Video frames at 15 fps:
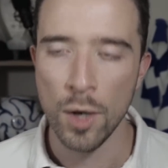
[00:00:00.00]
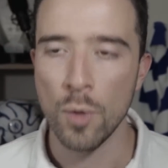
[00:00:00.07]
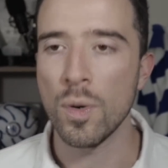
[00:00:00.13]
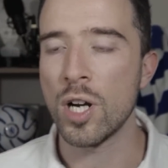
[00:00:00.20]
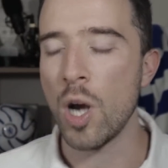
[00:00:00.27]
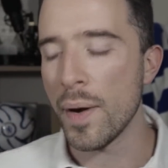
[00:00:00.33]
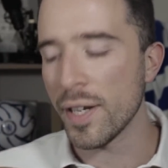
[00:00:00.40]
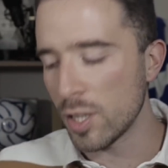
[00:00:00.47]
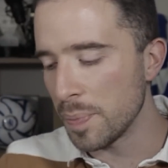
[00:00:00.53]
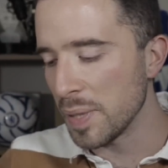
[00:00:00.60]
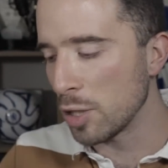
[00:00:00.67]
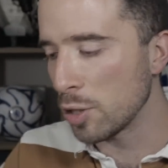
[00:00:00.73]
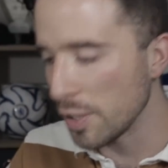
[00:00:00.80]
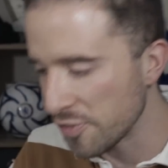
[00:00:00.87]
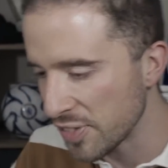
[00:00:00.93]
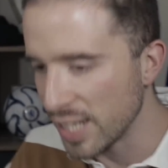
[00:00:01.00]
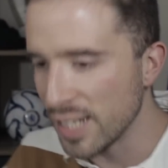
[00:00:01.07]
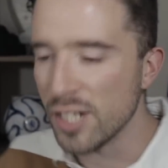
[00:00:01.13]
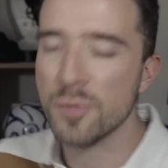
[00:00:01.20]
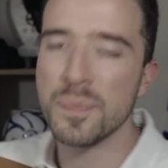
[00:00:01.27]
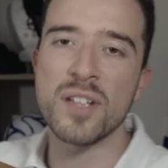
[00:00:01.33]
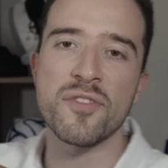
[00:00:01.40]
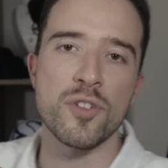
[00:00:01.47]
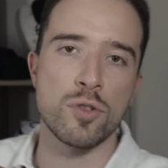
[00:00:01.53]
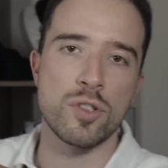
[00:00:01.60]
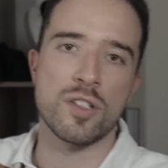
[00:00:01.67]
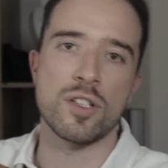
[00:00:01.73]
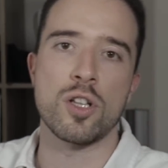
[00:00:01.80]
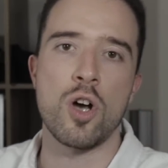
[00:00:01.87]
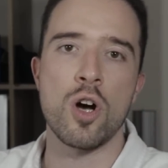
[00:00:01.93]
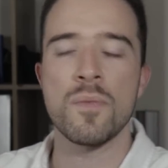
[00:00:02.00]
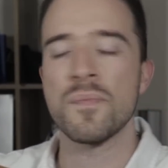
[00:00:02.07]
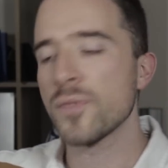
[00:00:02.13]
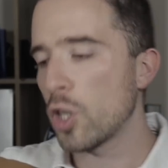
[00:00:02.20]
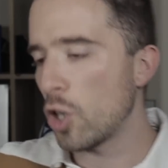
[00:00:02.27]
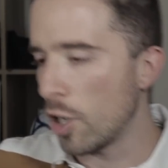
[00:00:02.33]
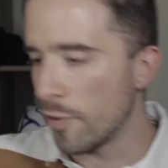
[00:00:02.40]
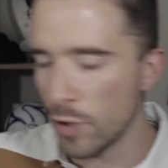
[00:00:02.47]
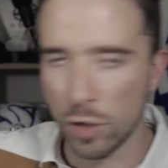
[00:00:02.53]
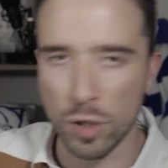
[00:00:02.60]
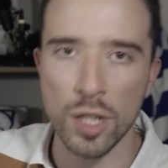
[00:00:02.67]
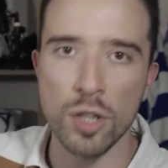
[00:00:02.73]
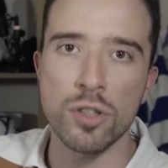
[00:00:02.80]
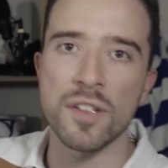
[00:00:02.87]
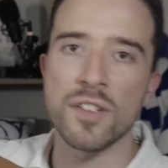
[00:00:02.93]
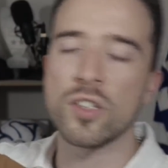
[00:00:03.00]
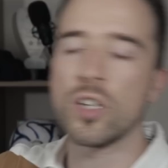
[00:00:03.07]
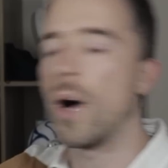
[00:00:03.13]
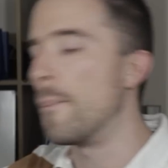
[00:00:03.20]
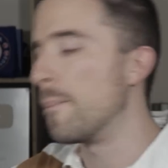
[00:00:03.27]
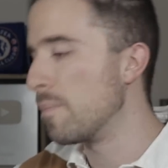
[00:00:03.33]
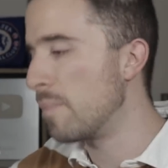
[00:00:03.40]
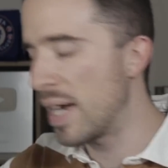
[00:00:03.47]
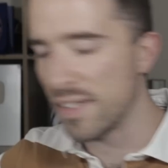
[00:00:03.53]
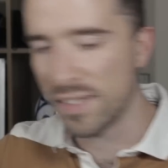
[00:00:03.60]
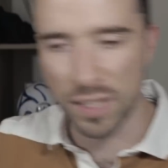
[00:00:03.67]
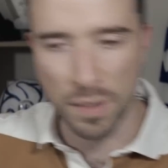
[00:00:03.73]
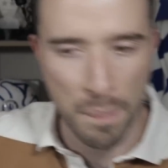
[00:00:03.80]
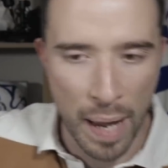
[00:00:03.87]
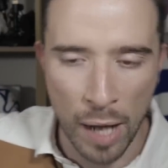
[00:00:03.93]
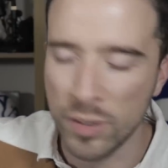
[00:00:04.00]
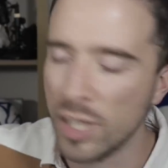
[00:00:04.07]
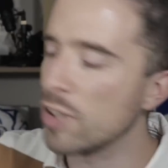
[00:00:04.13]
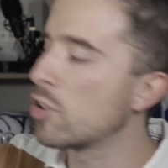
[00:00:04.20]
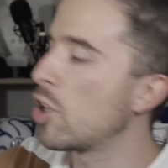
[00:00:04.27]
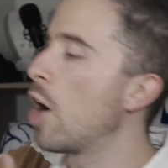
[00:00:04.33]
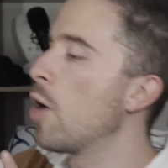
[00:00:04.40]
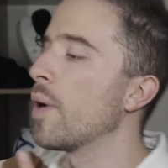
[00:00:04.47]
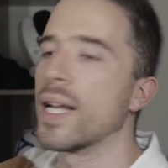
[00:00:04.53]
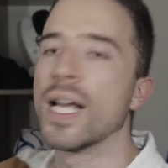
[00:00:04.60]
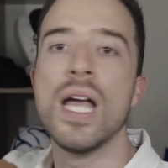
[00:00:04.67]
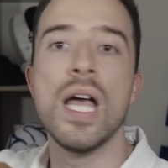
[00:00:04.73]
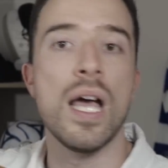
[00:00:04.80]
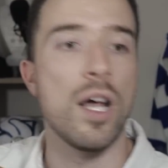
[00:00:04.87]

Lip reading: We're going to be shifting these midfielders along. Kovacic is gone. Mason Mount is going.